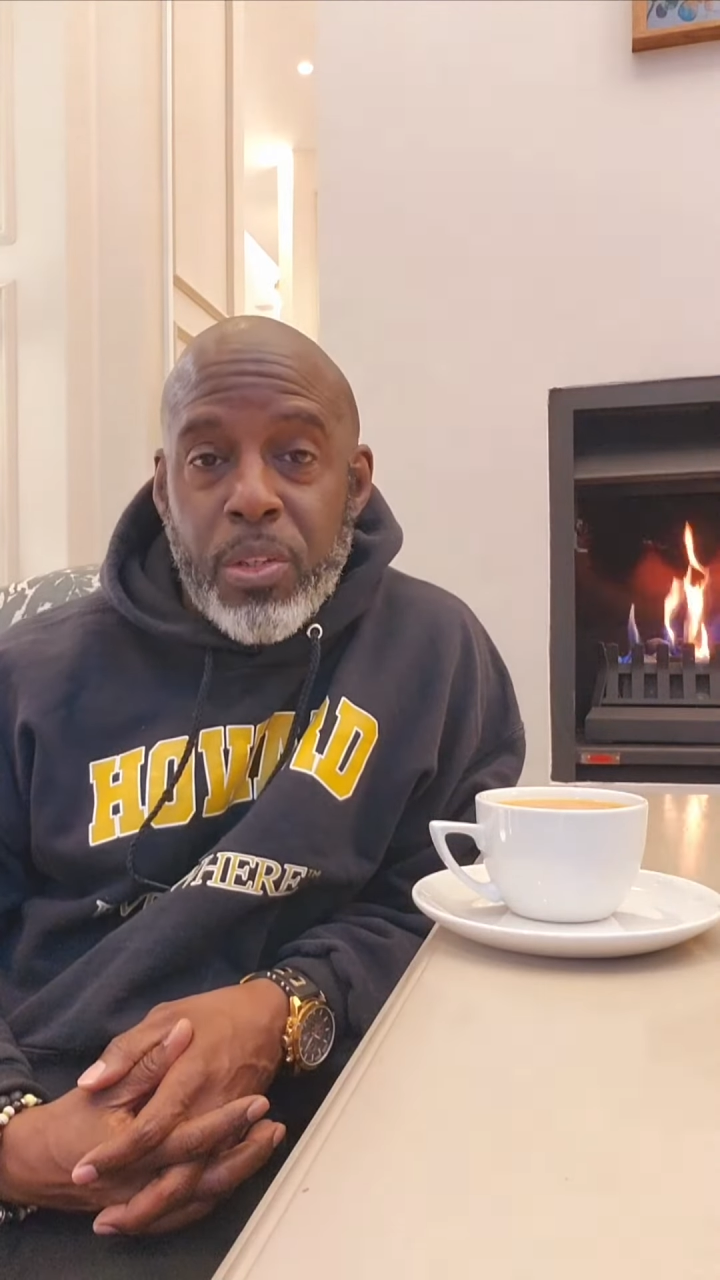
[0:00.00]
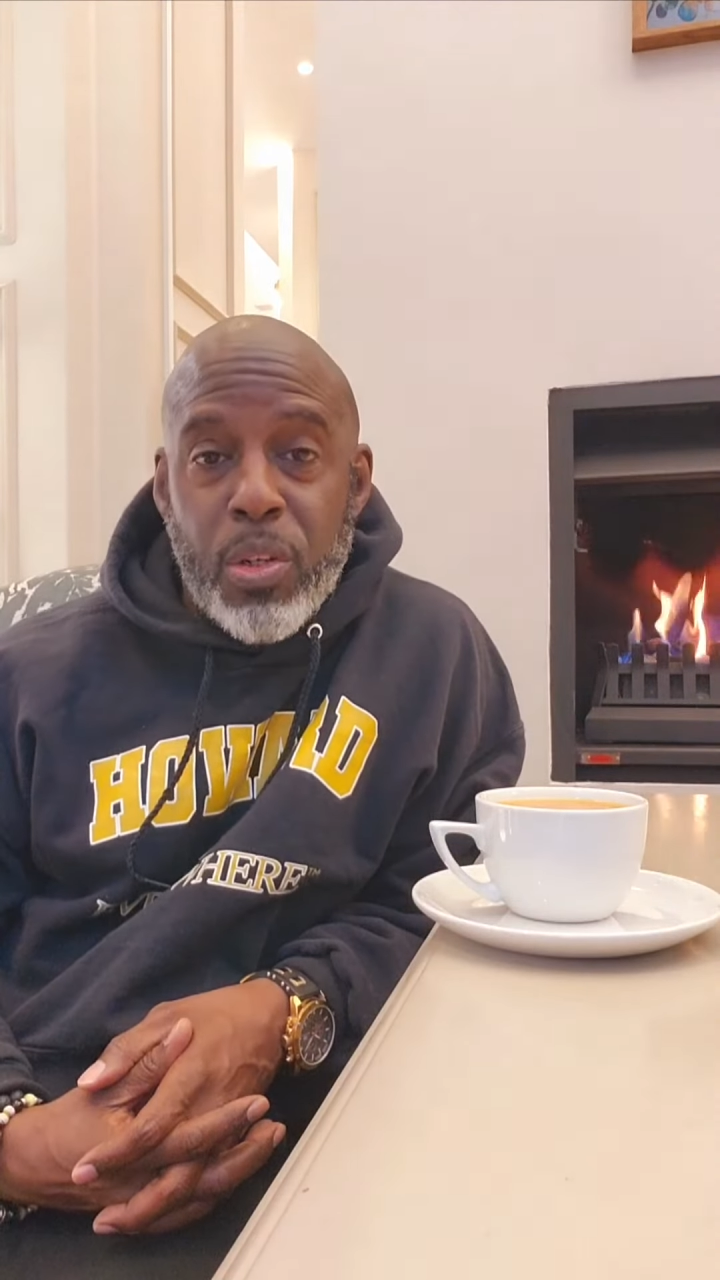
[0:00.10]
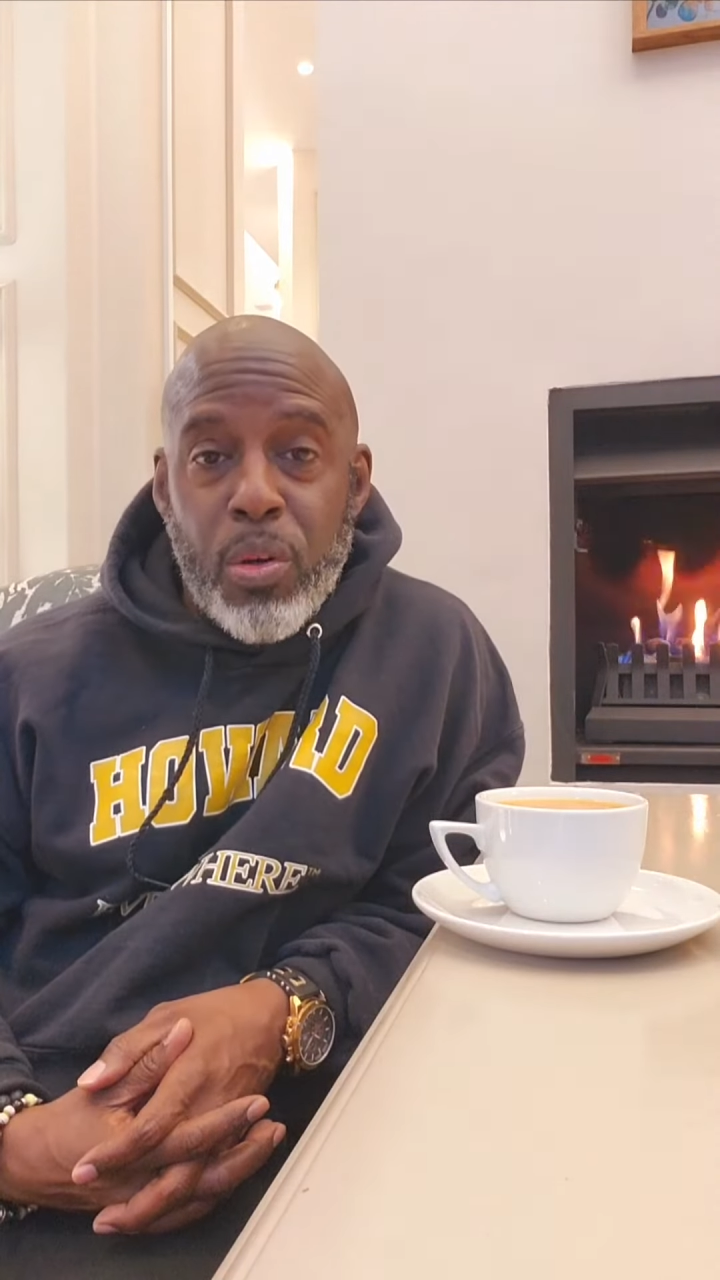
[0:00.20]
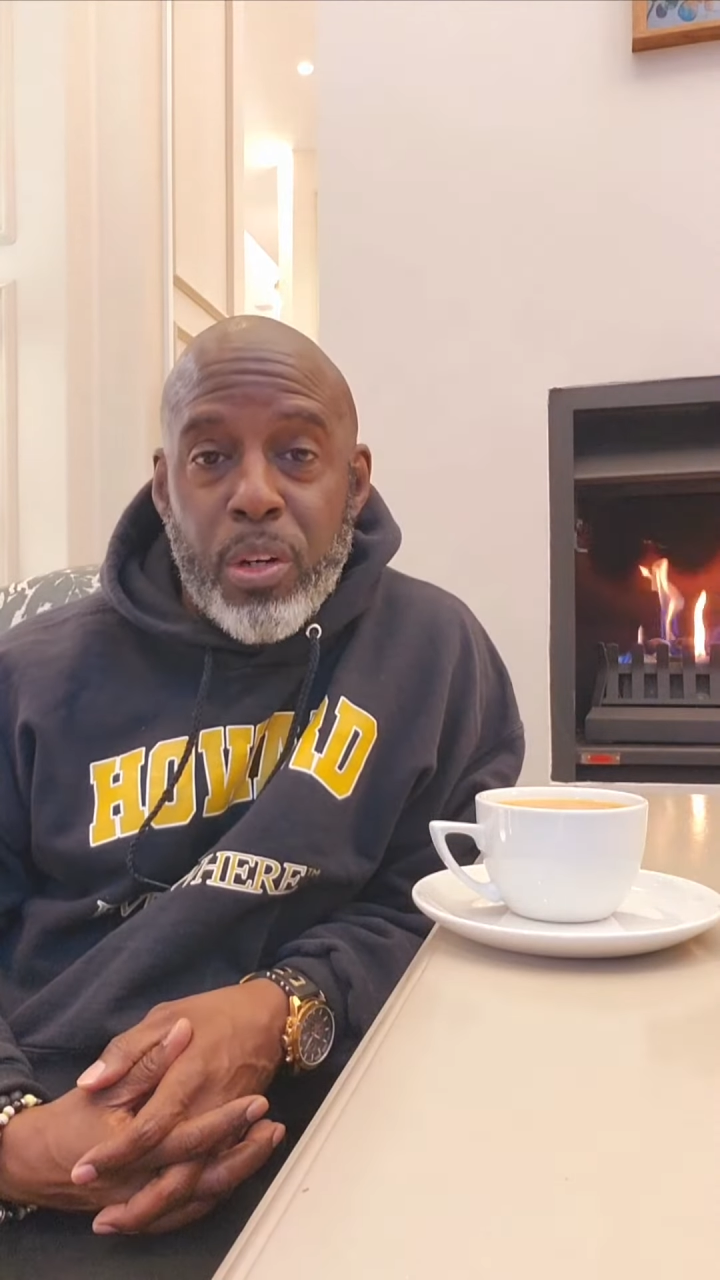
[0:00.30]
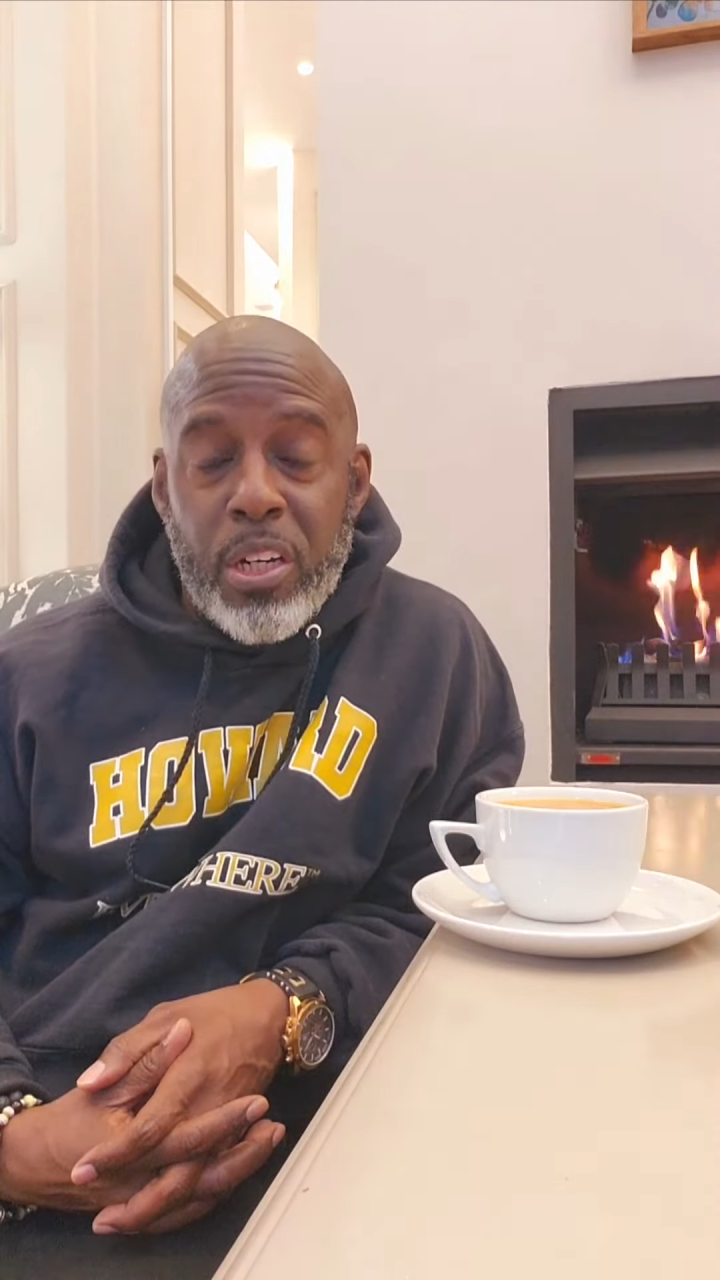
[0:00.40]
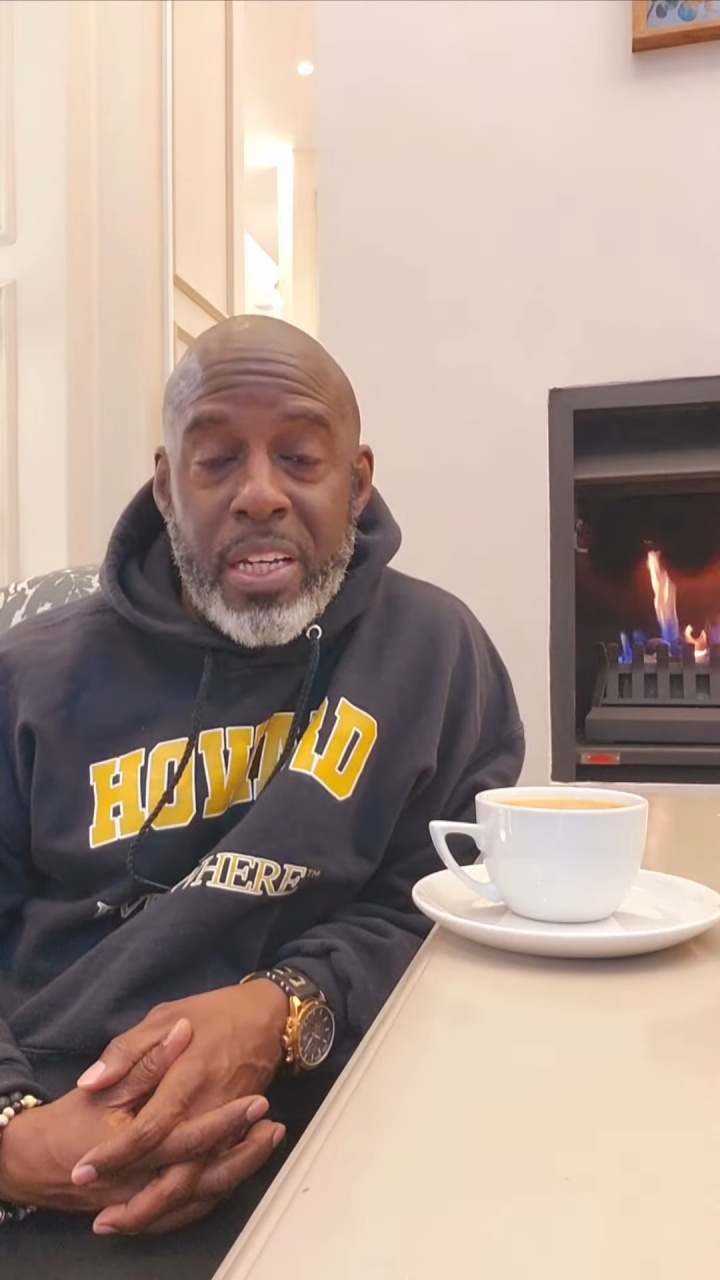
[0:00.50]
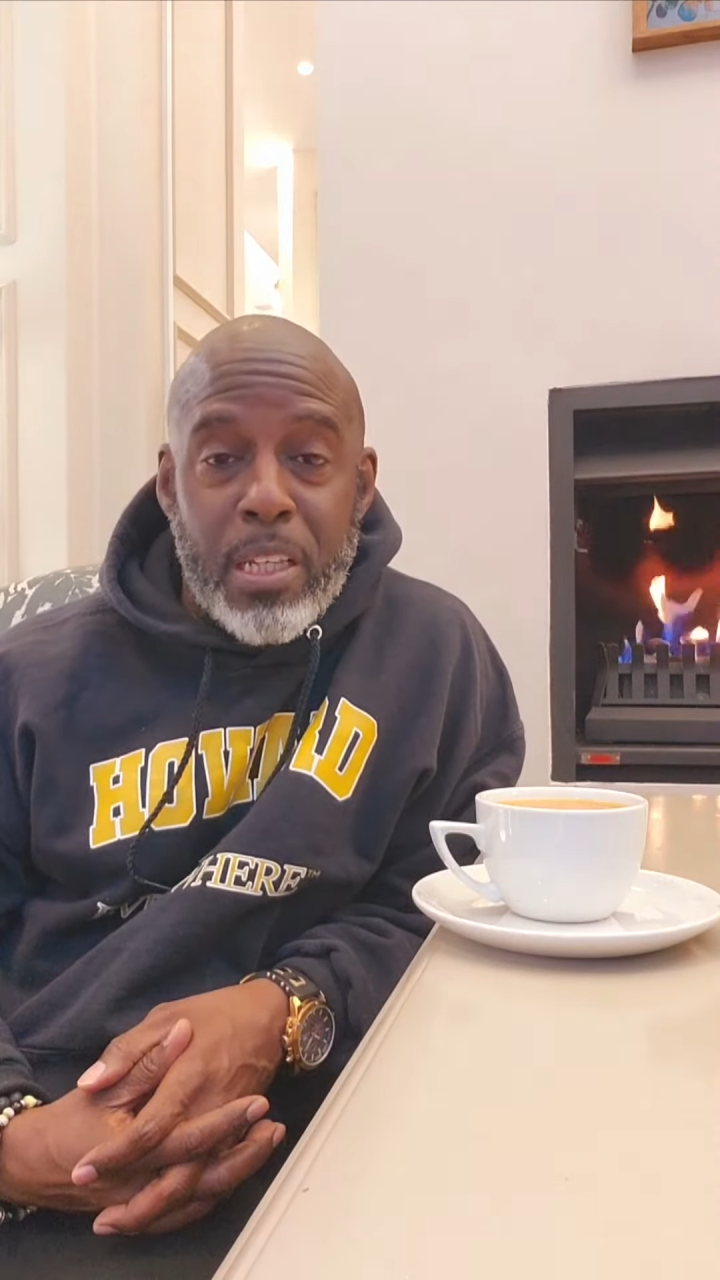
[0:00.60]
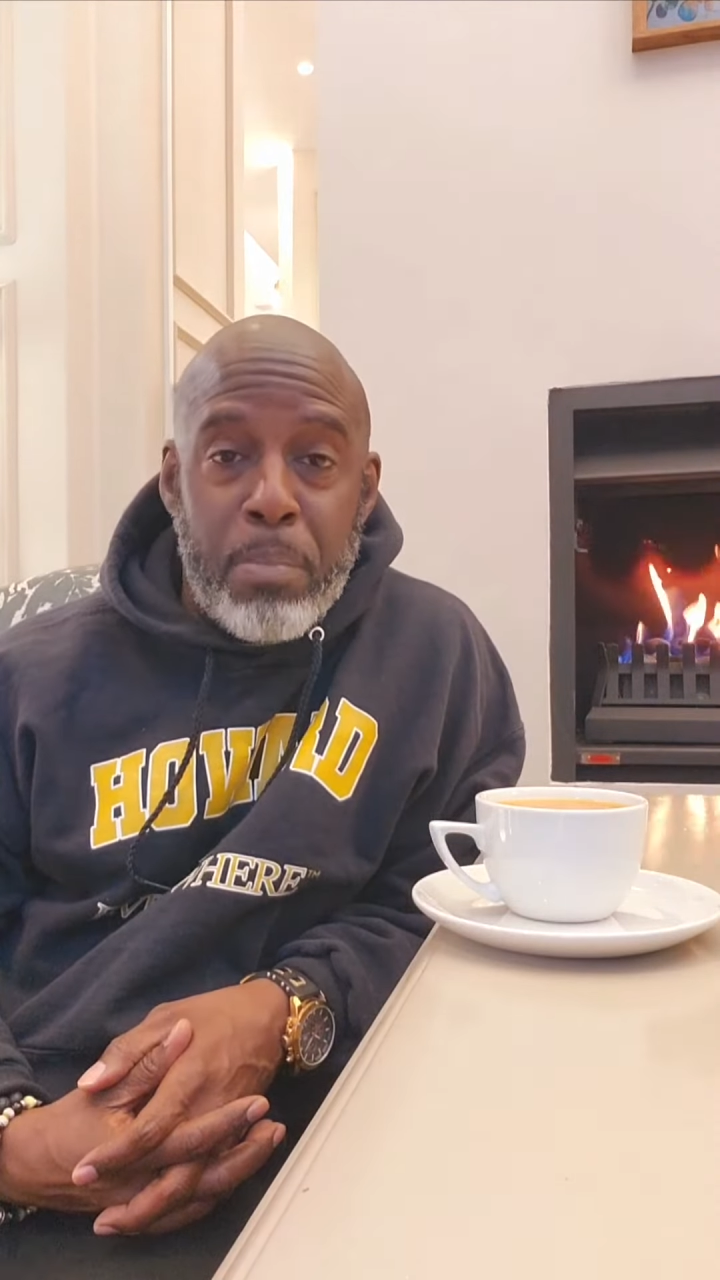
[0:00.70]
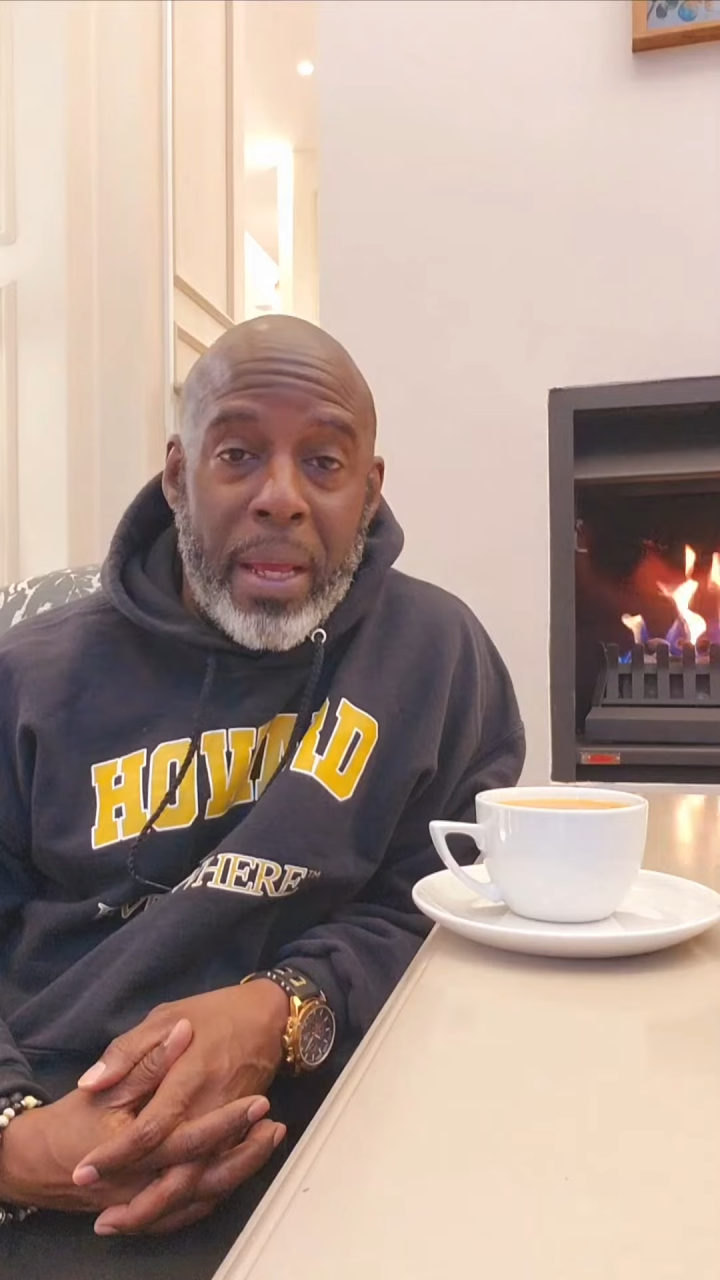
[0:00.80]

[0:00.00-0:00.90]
You can order either